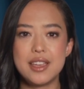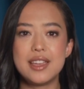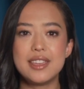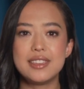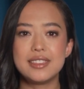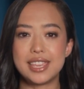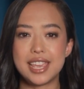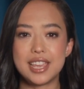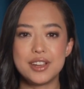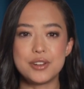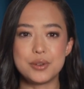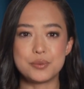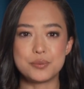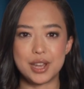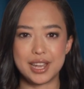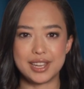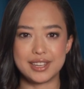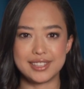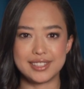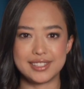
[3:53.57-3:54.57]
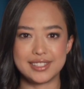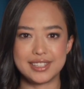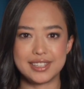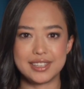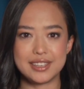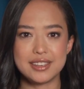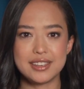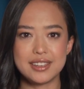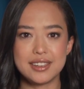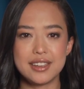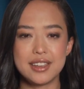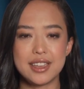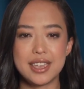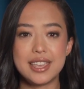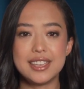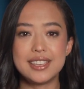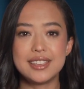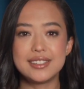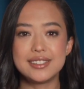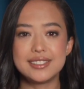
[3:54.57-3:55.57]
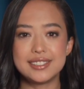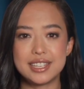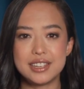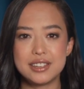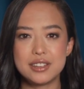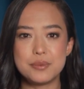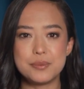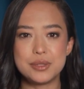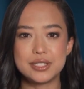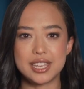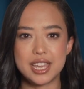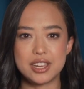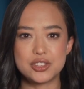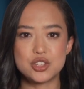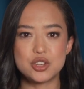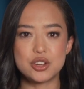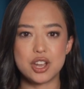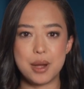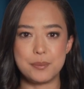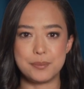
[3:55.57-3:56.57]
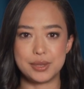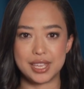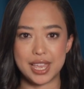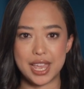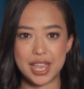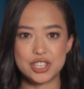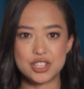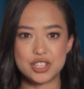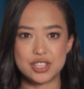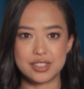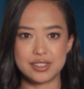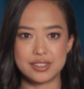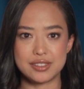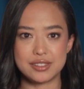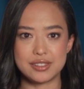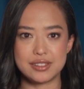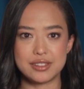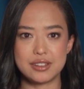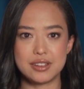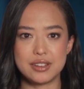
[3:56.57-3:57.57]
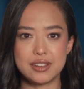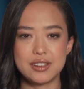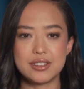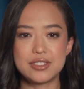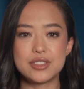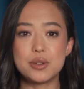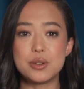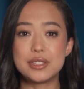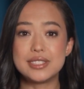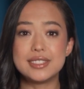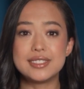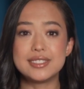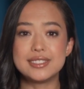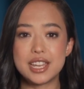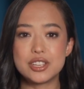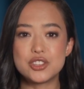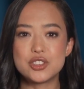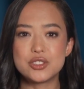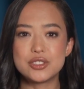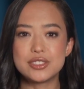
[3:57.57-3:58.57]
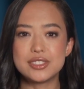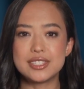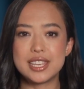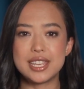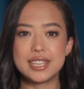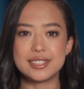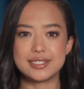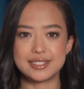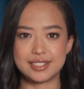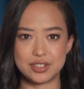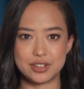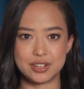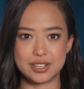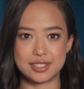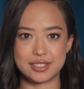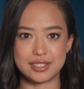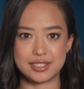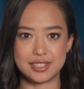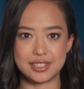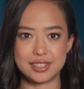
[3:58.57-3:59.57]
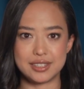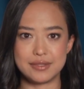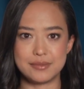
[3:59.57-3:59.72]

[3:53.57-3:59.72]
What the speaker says: later in pregnancy, it can signal potential complications, so it's essential to take it seriously.